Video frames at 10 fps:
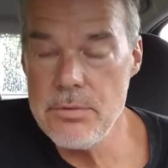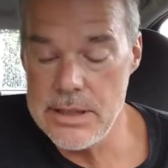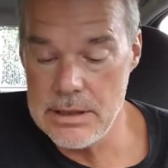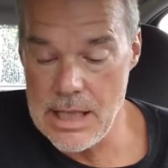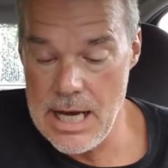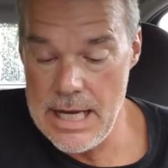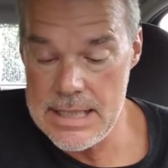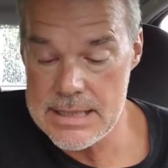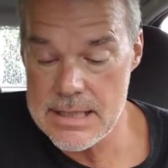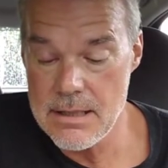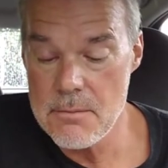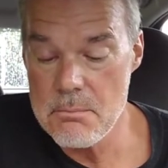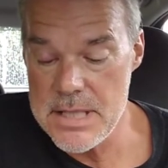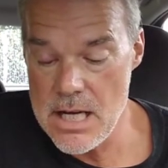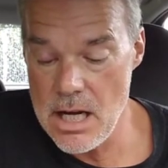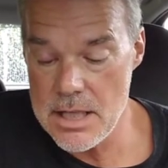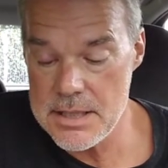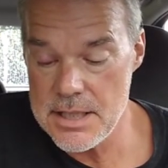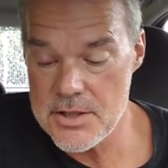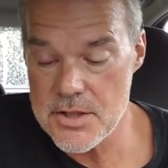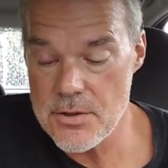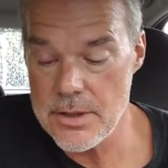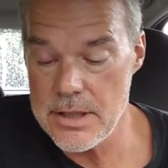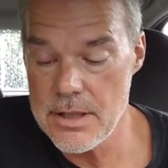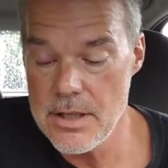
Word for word: realized beyond history